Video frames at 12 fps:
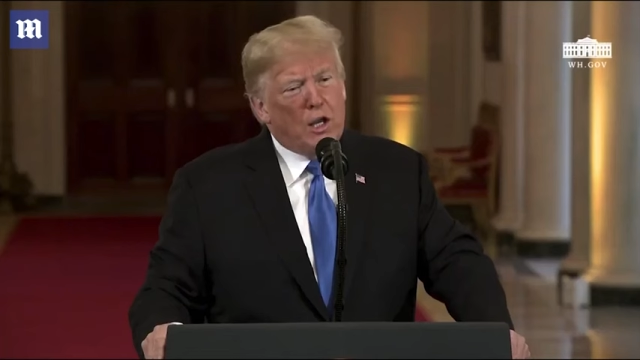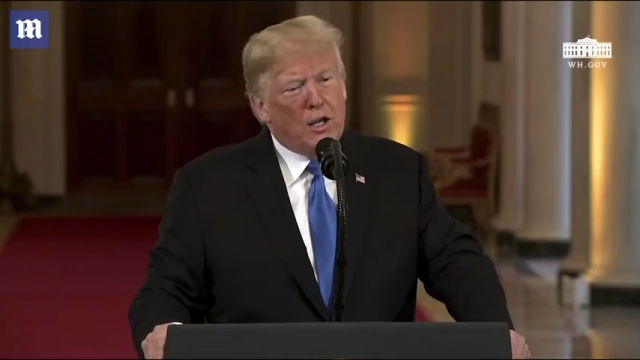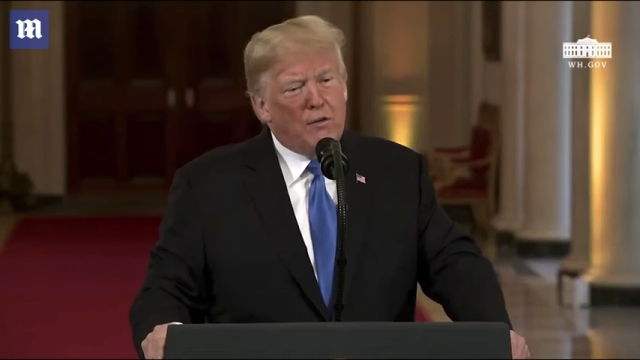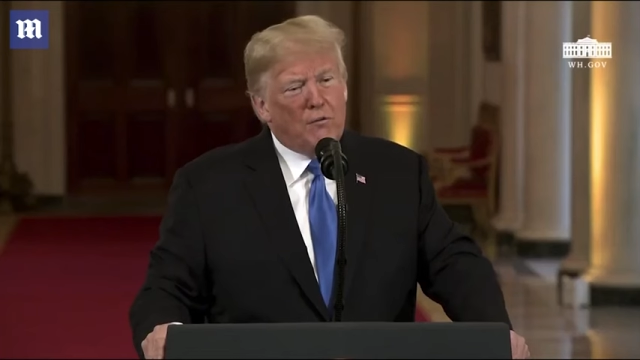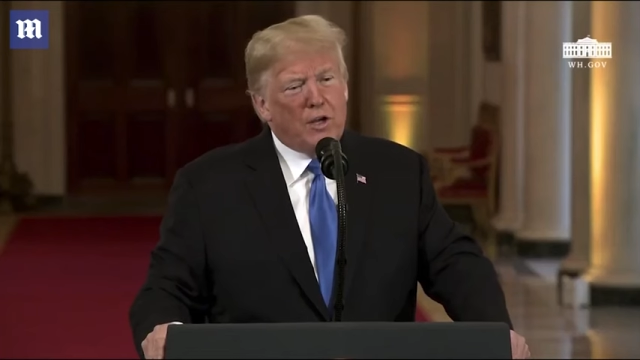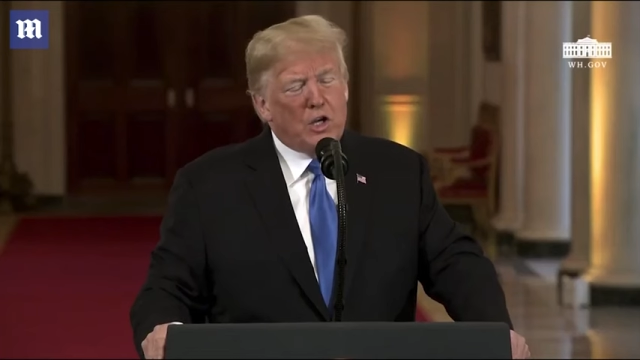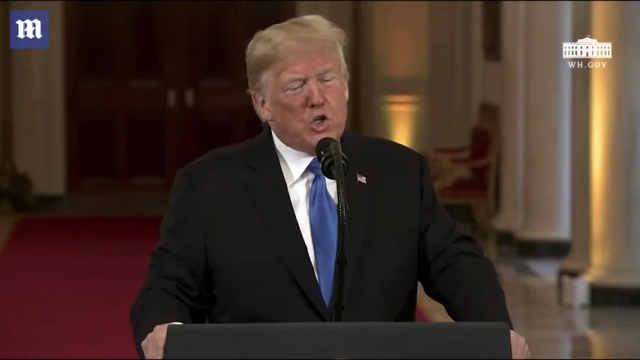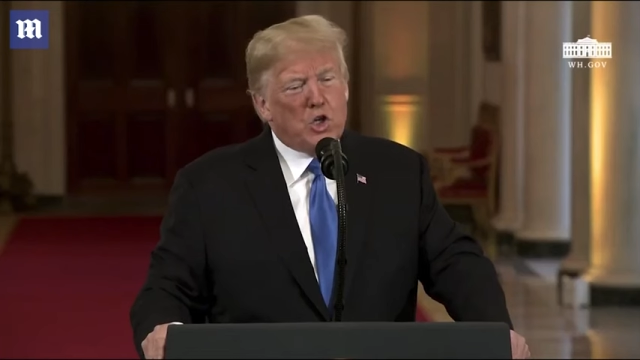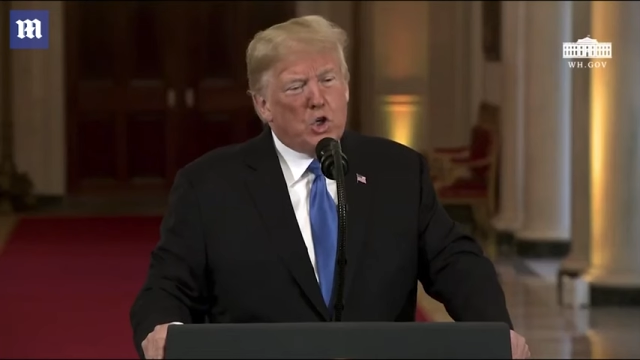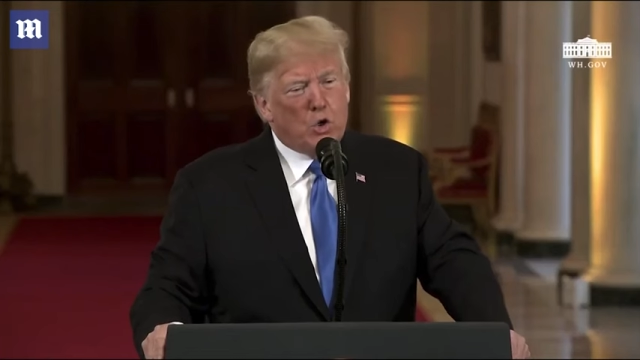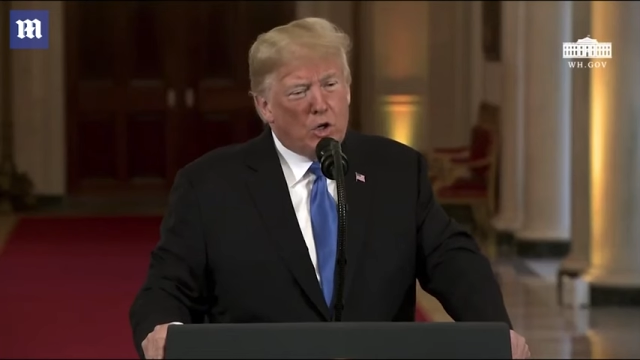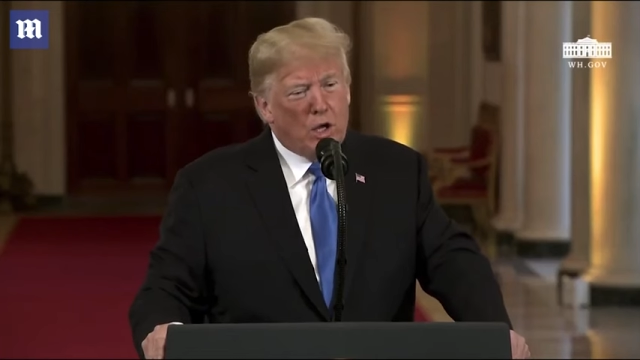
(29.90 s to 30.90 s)
it an
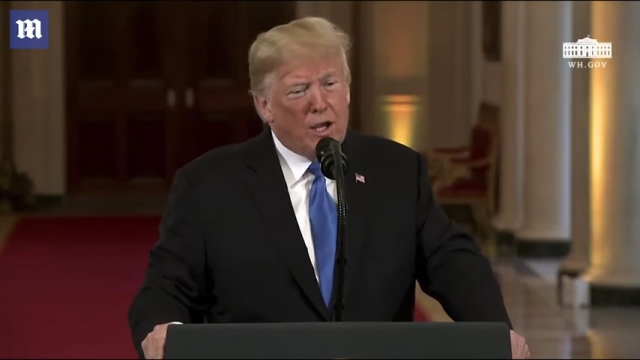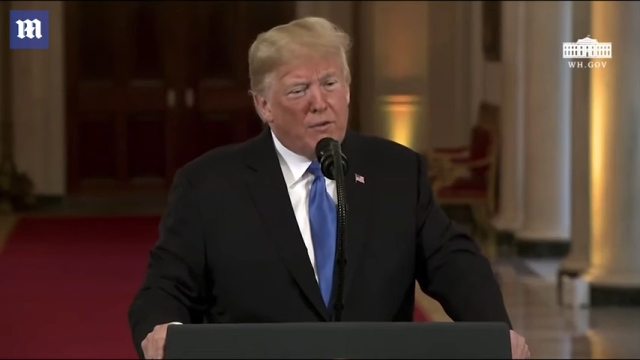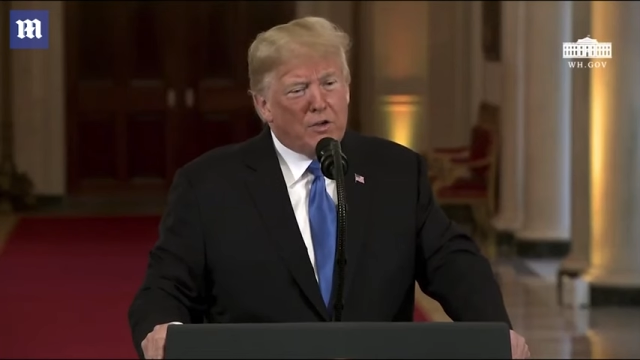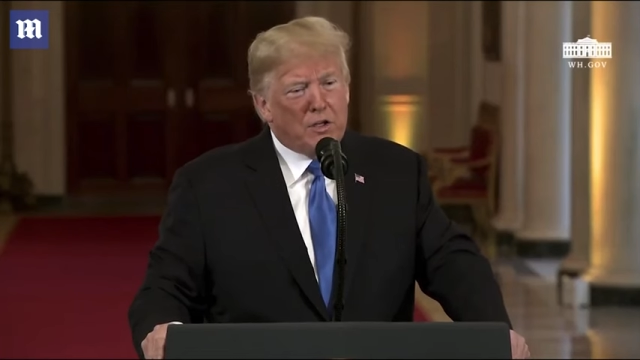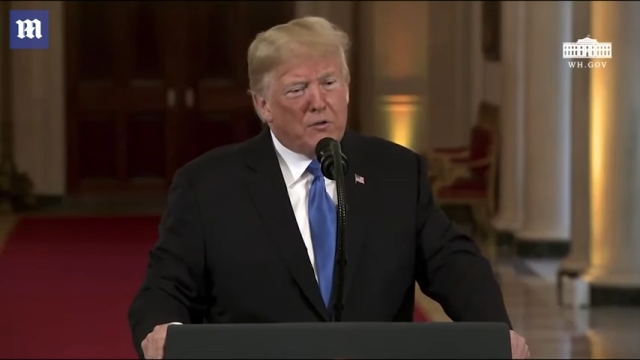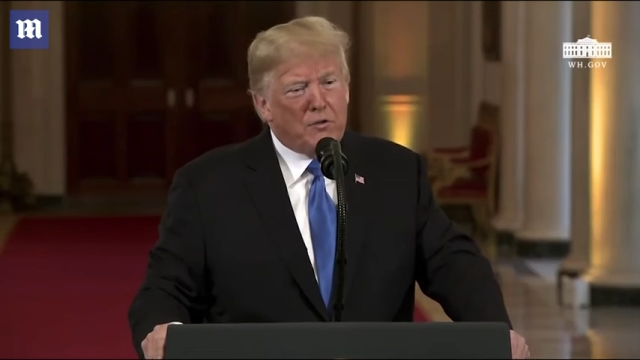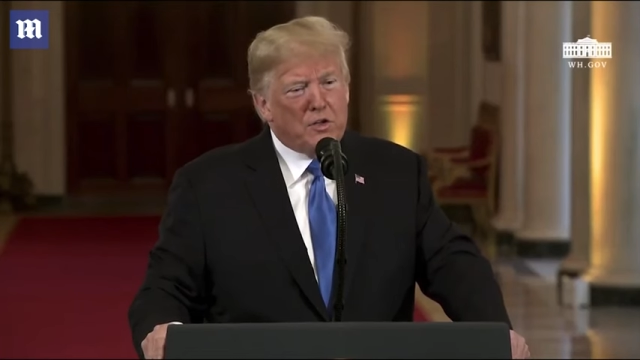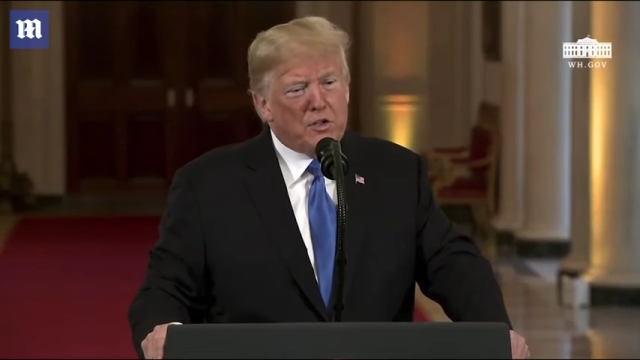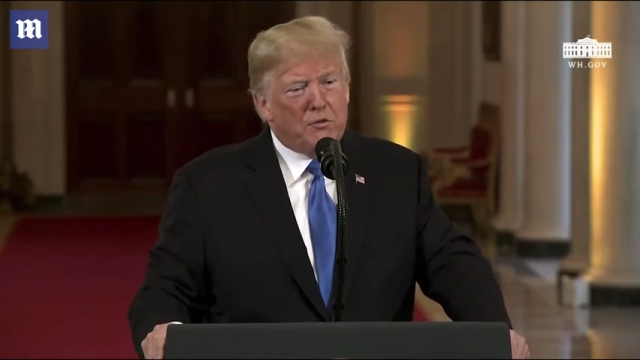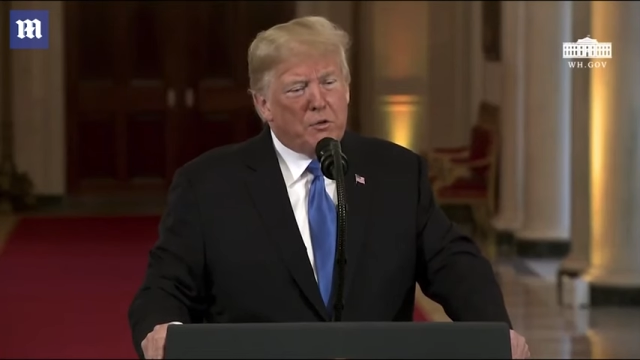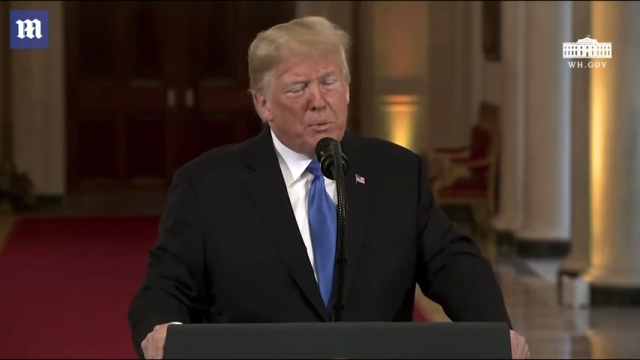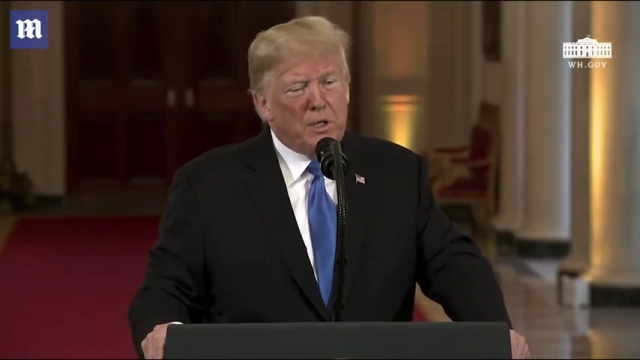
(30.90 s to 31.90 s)
invasion. You and I have a
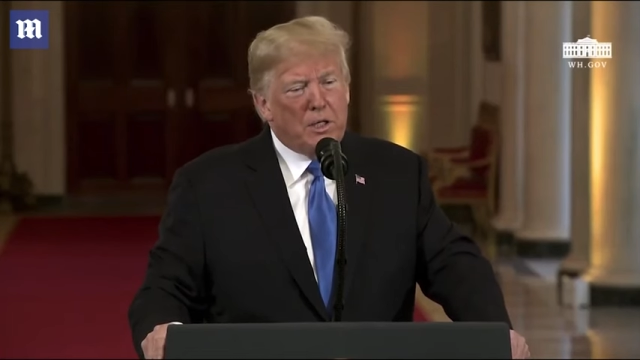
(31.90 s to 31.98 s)
difference of